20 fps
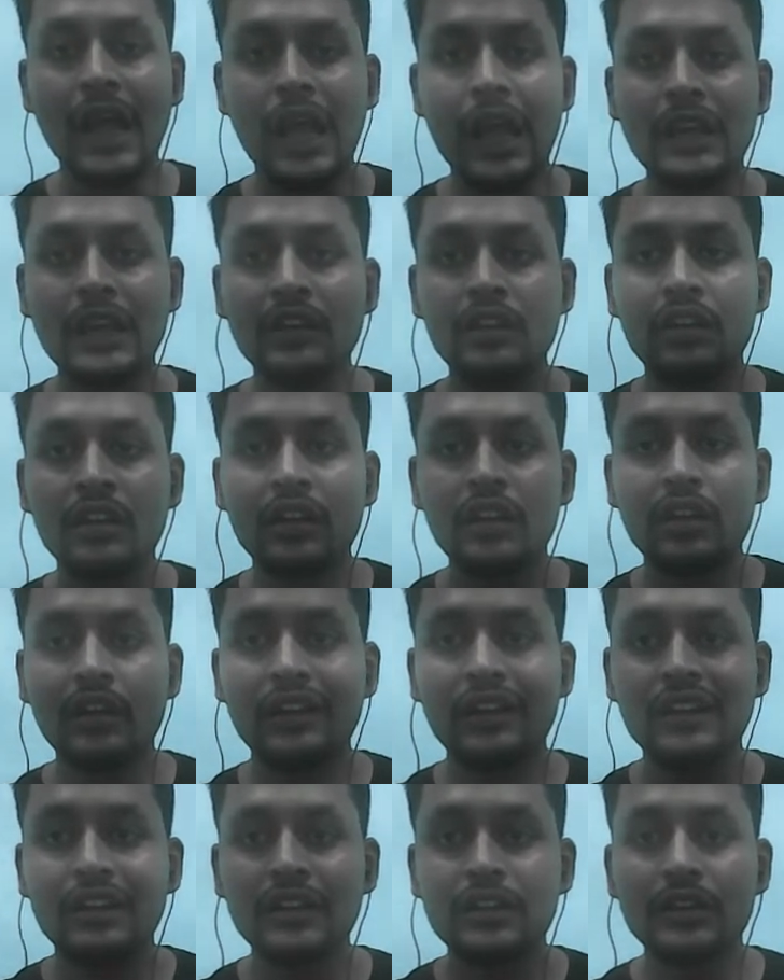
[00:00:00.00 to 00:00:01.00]
and
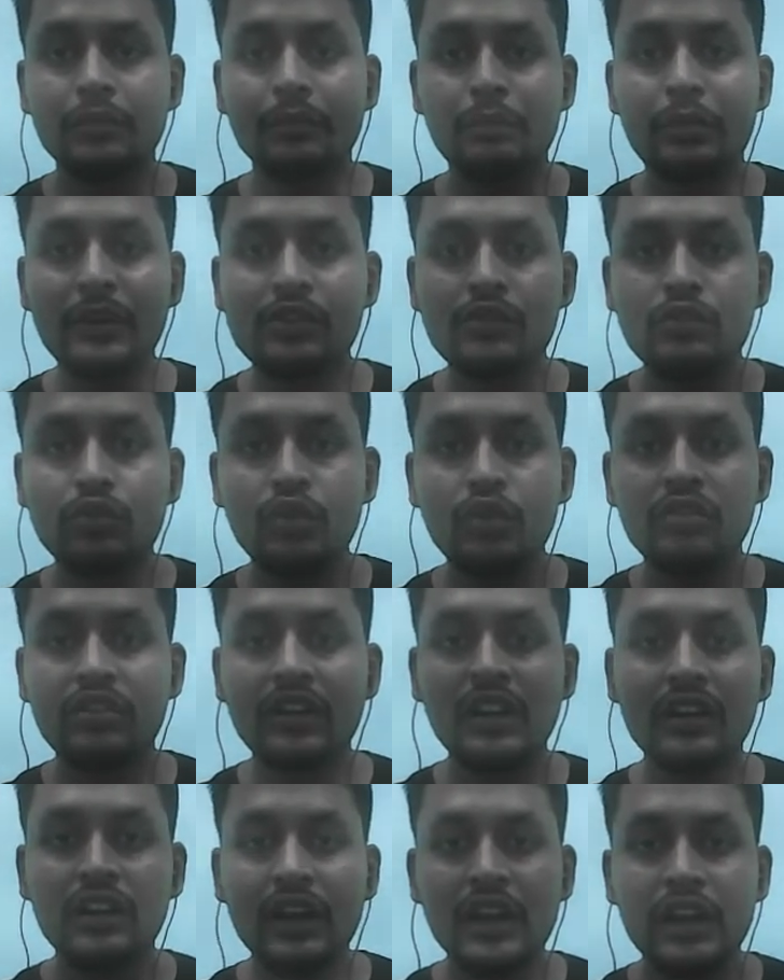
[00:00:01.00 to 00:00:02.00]
B2 you
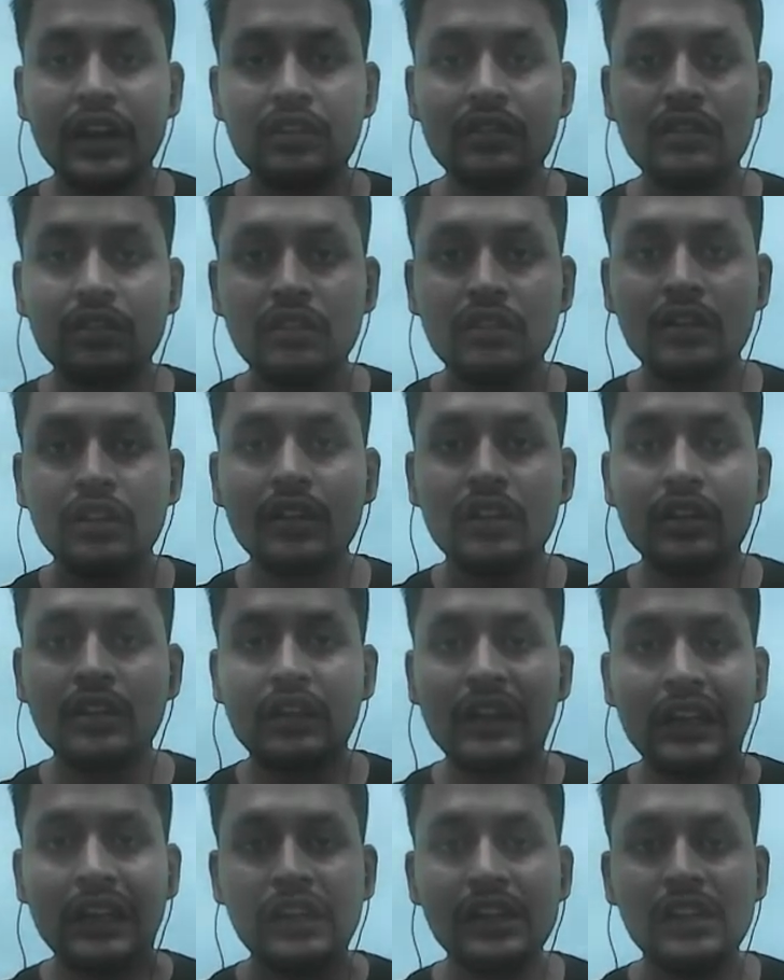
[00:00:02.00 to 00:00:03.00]
can write
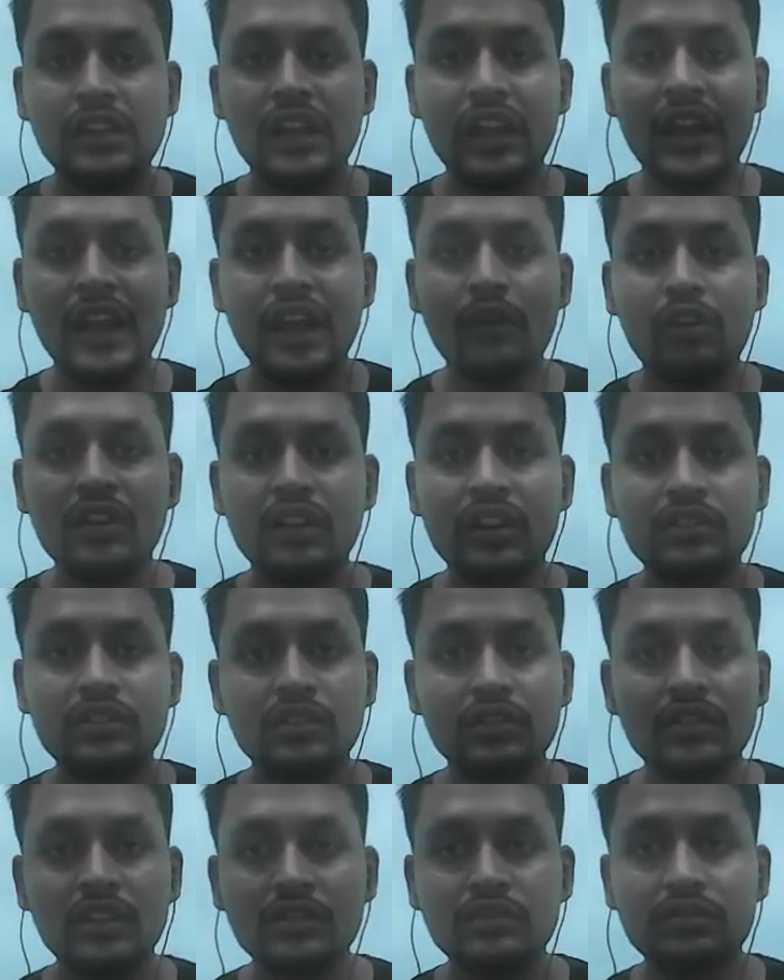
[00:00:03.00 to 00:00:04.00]
in A1
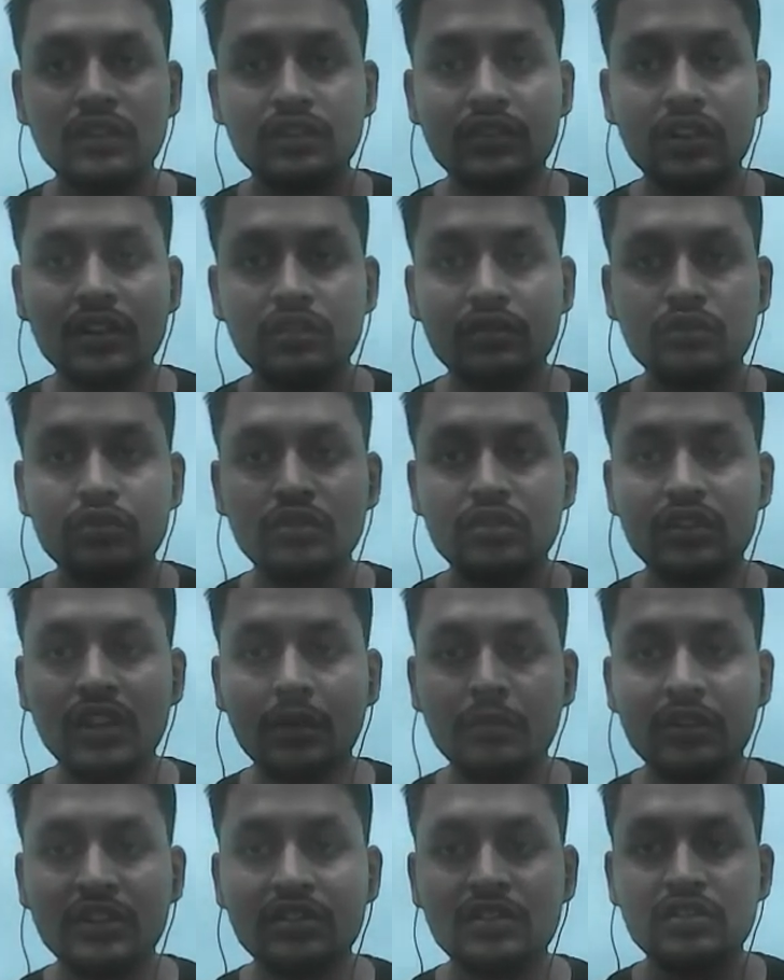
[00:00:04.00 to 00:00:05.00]
direction there is nothing, so
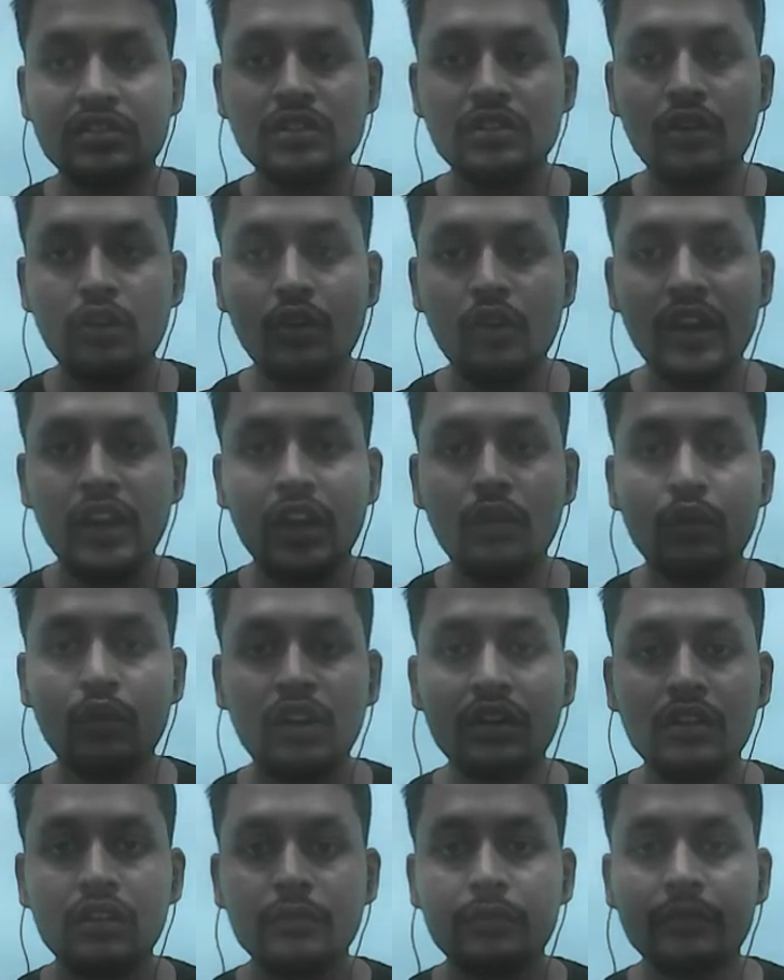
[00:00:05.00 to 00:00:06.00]
that means 0
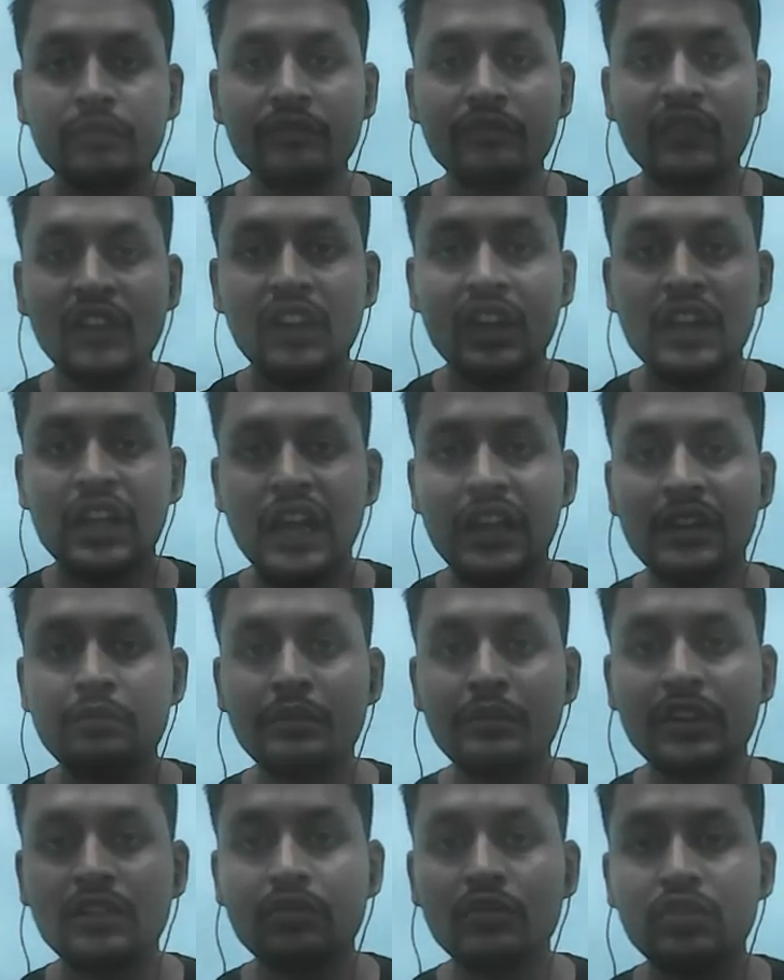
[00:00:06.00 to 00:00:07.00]
A1,
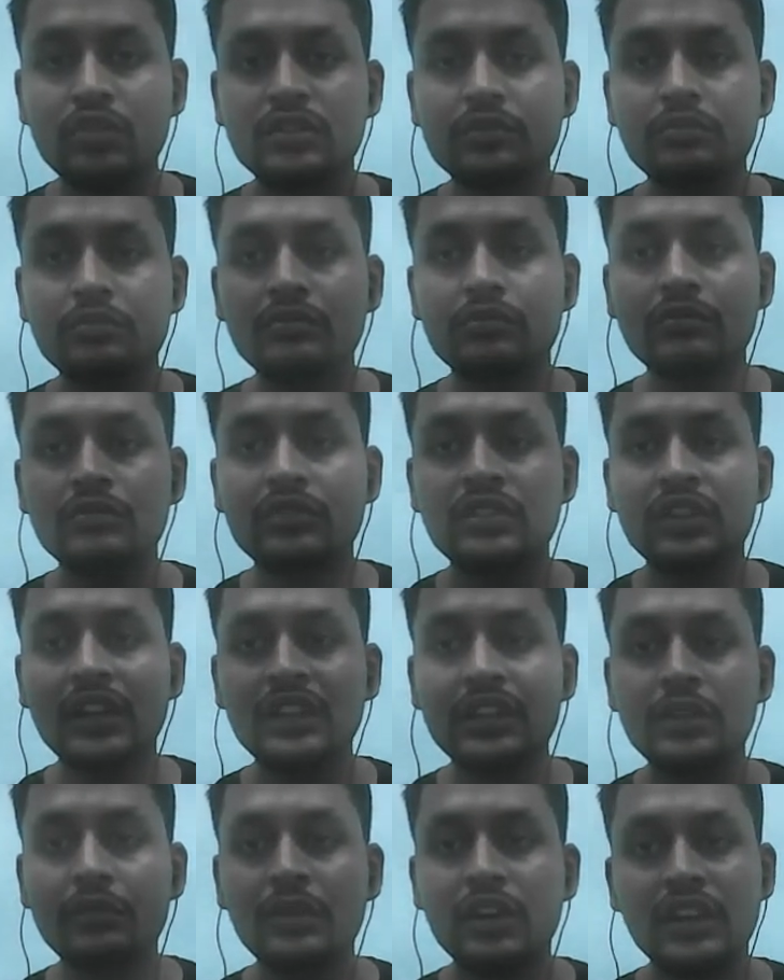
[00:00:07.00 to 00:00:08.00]
and B2 is
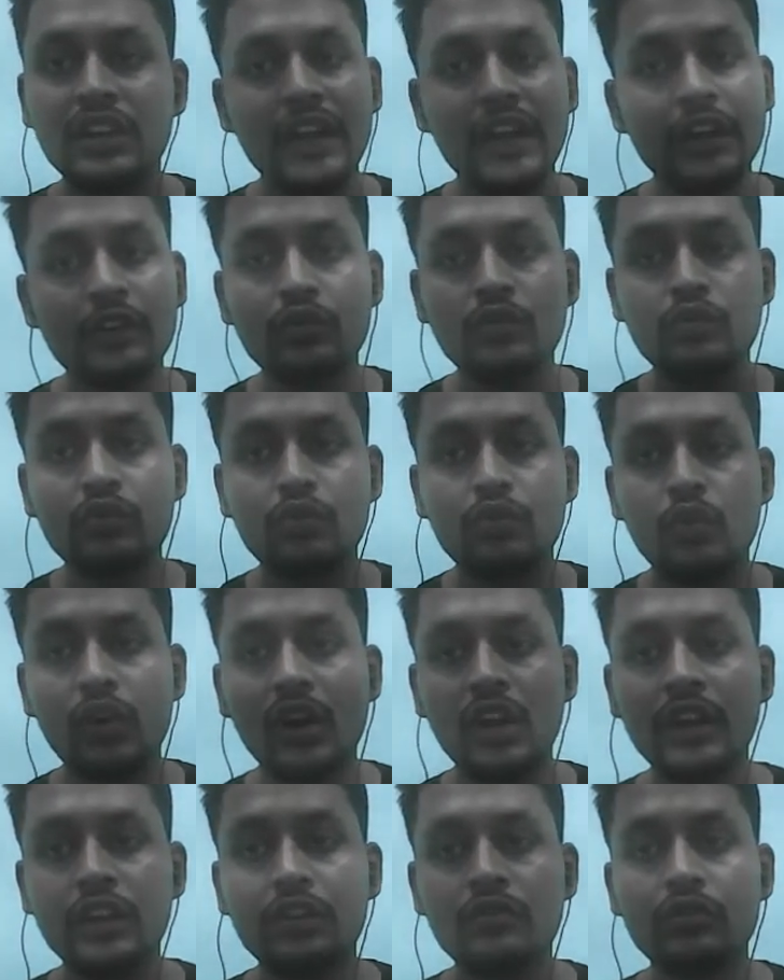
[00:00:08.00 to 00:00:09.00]
nothing but A2,
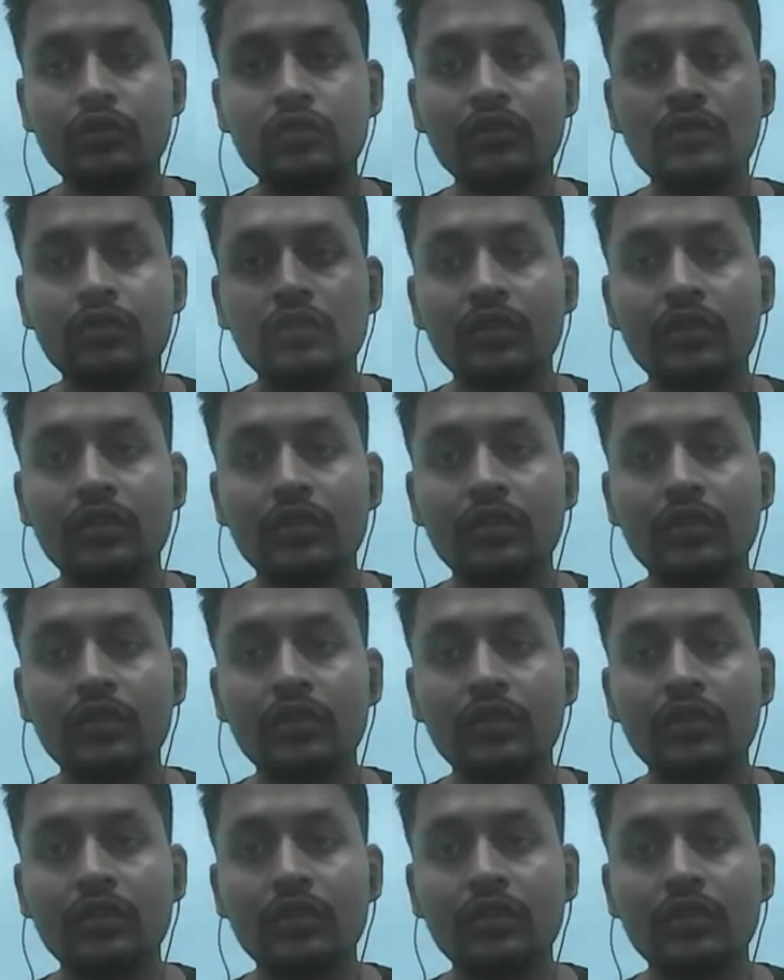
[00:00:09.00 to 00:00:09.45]
1 A2.